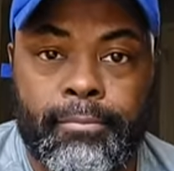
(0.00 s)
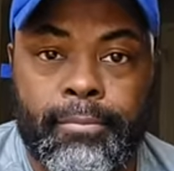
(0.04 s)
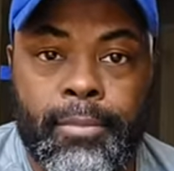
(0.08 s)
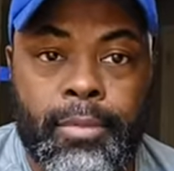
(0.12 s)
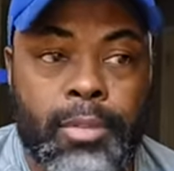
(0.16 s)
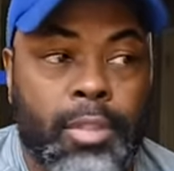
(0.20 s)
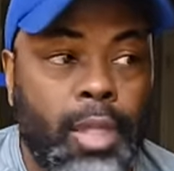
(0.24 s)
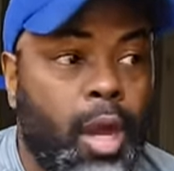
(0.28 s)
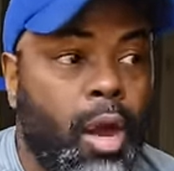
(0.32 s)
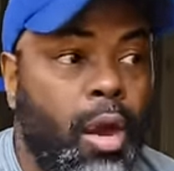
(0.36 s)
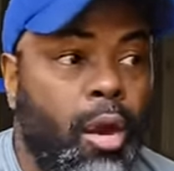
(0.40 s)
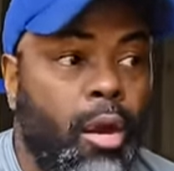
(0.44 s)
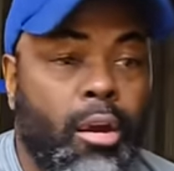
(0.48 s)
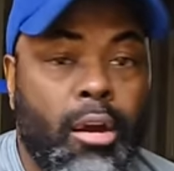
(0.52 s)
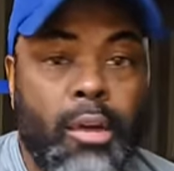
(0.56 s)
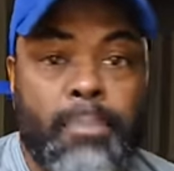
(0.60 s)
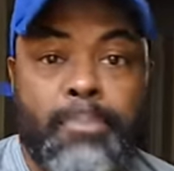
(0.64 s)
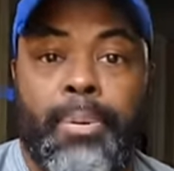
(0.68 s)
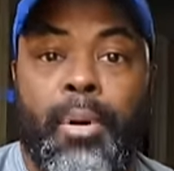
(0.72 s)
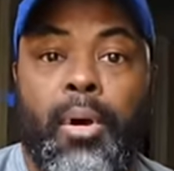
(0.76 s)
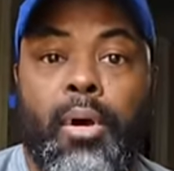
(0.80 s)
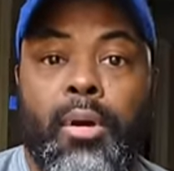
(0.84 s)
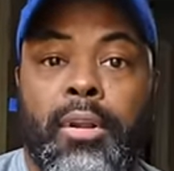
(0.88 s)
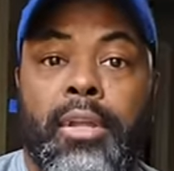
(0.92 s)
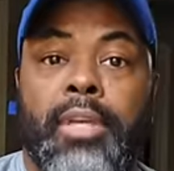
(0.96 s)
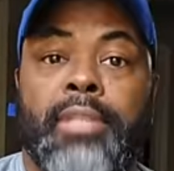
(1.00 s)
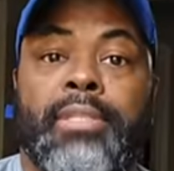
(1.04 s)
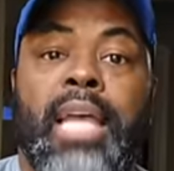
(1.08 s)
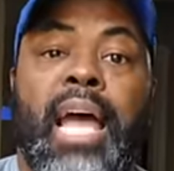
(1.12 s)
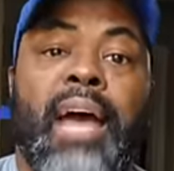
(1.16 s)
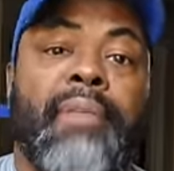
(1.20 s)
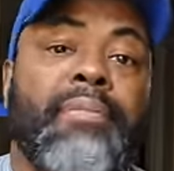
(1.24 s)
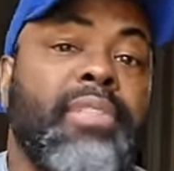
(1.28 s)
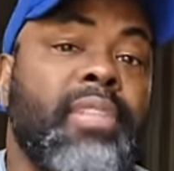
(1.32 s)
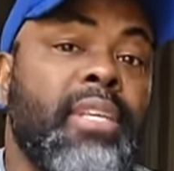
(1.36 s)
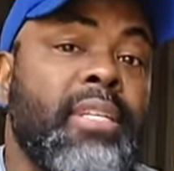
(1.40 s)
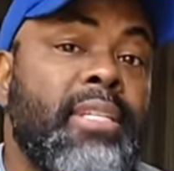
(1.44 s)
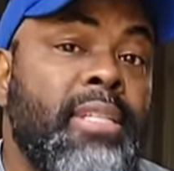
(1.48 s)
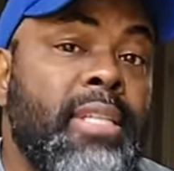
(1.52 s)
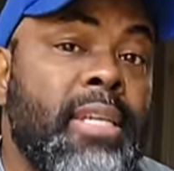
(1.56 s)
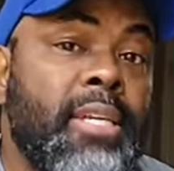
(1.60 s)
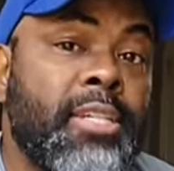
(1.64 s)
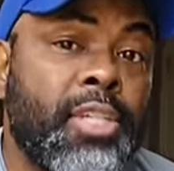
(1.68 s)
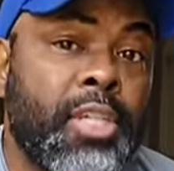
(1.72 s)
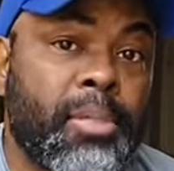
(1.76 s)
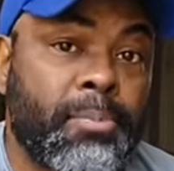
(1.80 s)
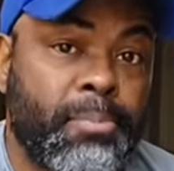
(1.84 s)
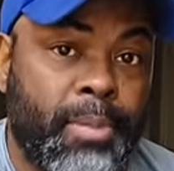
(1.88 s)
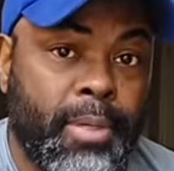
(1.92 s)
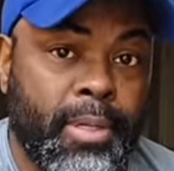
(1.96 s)
The hard part is having the
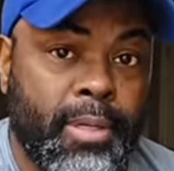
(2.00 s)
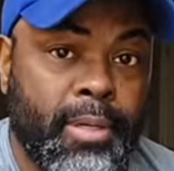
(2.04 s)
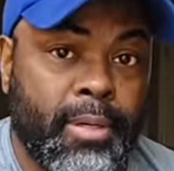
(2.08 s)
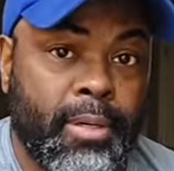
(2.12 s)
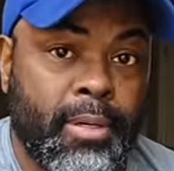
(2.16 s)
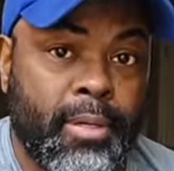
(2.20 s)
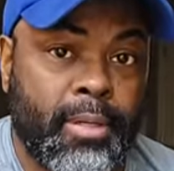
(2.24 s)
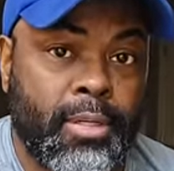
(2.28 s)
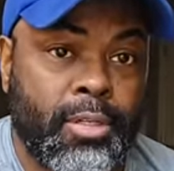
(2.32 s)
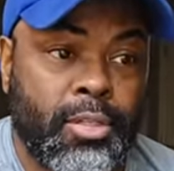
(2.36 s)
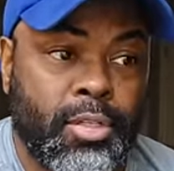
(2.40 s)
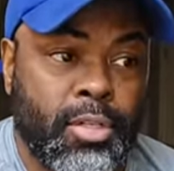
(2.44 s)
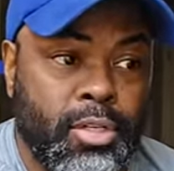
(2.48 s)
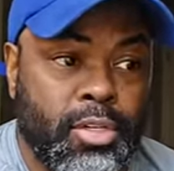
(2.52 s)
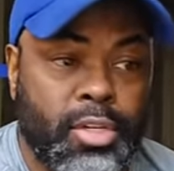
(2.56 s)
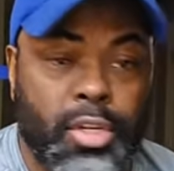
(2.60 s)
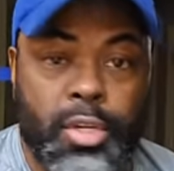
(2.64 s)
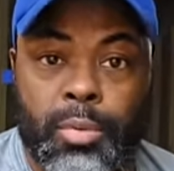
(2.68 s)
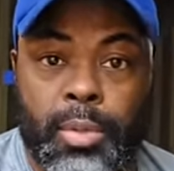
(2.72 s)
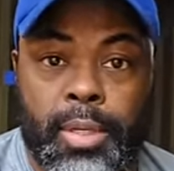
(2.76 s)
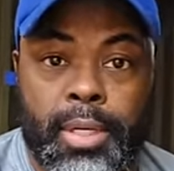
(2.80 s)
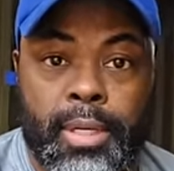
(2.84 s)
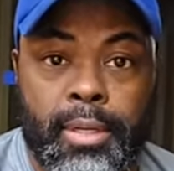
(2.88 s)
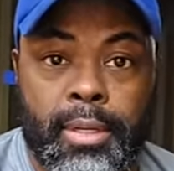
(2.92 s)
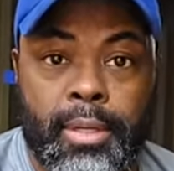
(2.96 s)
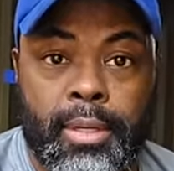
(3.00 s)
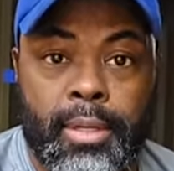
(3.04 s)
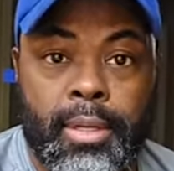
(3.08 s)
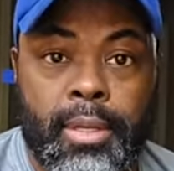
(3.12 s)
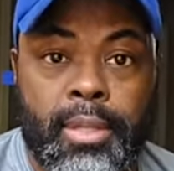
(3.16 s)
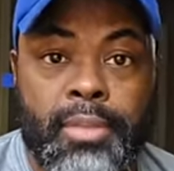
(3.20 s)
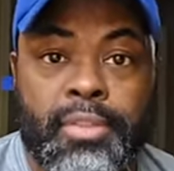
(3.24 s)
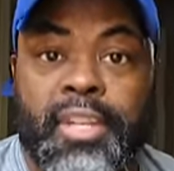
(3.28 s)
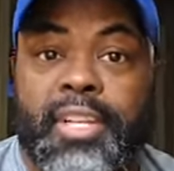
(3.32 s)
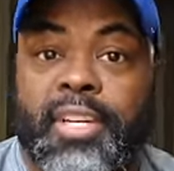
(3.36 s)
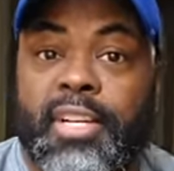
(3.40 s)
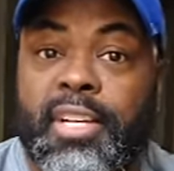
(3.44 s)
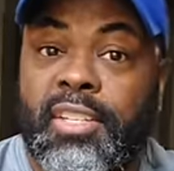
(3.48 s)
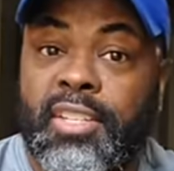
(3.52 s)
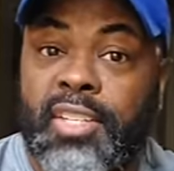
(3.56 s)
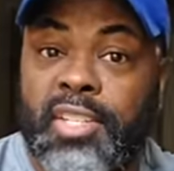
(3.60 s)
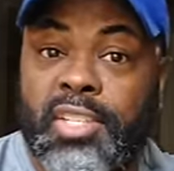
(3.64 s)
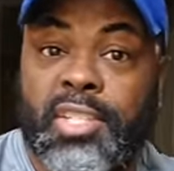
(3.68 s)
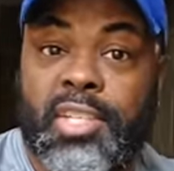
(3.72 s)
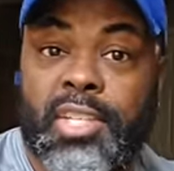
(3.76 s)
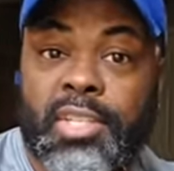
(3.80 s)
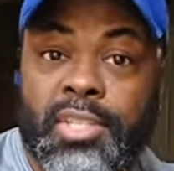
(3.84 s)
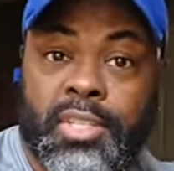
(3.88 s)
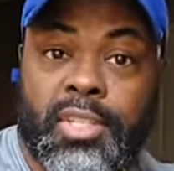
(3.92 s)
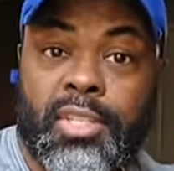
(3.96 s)
discipline to do it, the
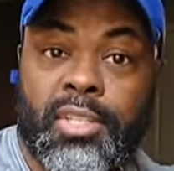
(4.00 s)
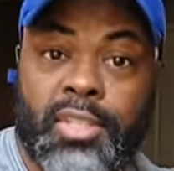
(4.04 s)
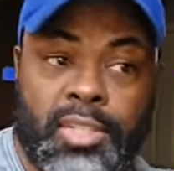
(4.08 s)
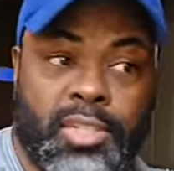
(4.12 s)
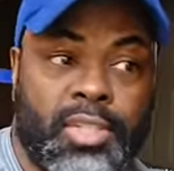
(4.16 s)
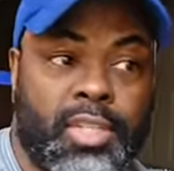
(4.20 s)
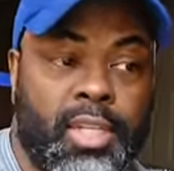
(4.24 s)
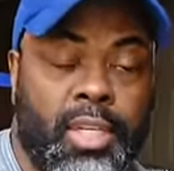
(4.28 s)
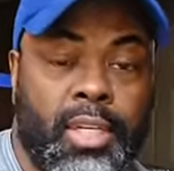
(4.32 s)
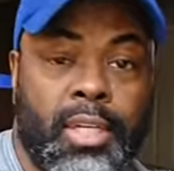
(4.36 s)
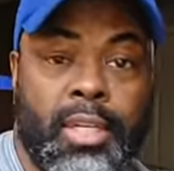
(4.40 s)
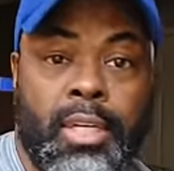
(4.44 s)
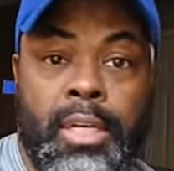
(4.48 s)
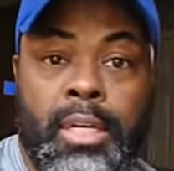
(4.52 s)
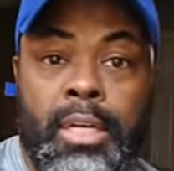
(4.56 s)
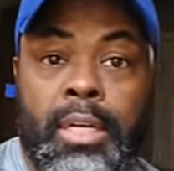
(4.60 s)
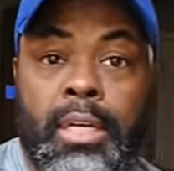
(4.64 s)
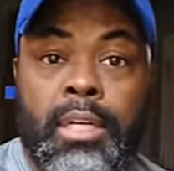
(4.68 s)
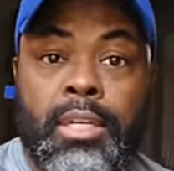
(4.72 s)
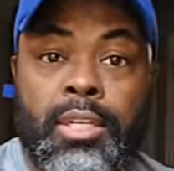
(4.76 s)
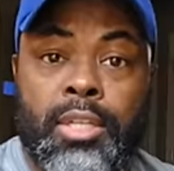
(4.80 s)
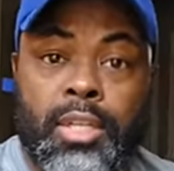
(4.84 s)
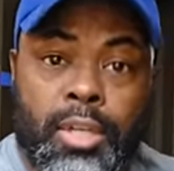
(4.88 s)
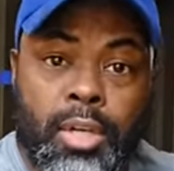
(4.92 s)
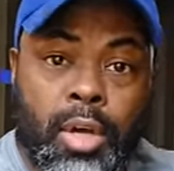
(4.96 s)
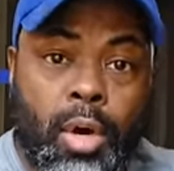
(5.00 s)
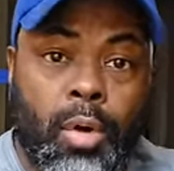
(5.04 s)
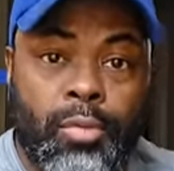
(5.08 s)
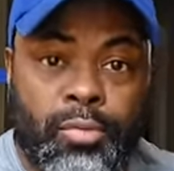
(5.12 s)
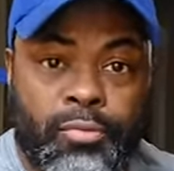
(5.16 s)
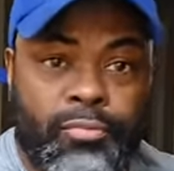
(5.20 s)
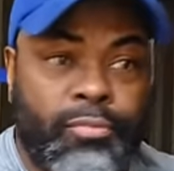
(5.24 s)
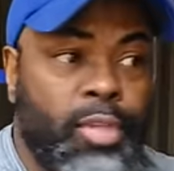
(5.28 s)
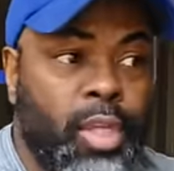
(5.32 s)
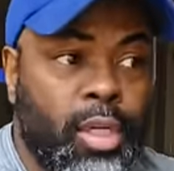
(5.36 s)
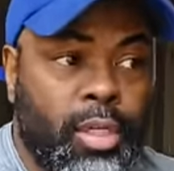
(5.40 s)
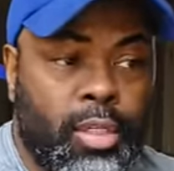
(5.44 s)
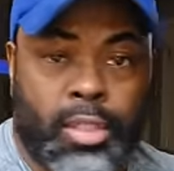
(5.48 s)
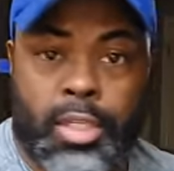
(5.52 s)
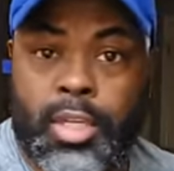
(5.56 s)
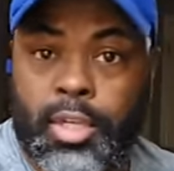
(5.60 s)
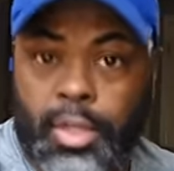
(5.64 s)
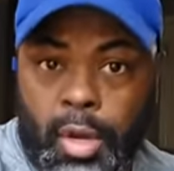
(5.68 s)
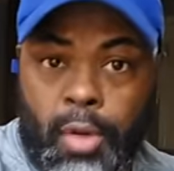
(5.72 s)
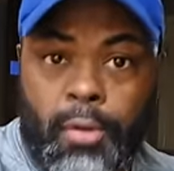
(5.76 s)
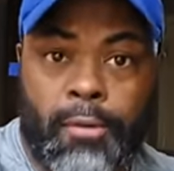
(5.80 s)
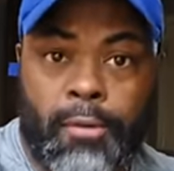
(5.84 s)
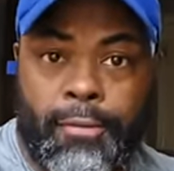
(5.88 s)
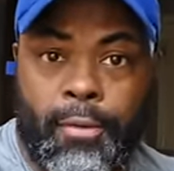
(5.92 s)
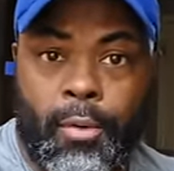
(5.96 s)
consistency to go the, to
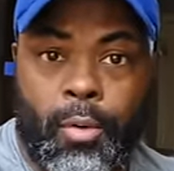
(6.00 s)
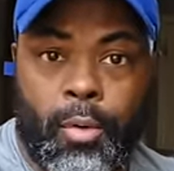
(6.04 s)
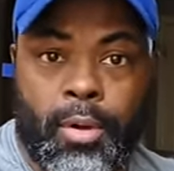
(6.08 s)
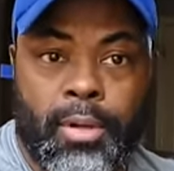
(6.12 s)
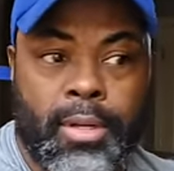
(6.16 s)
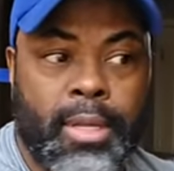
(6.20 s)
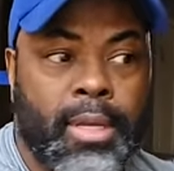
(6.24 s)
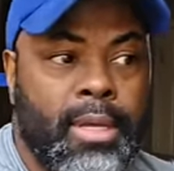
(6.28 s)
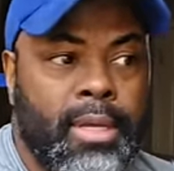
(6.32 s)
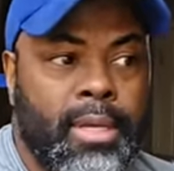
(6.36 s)
go for it.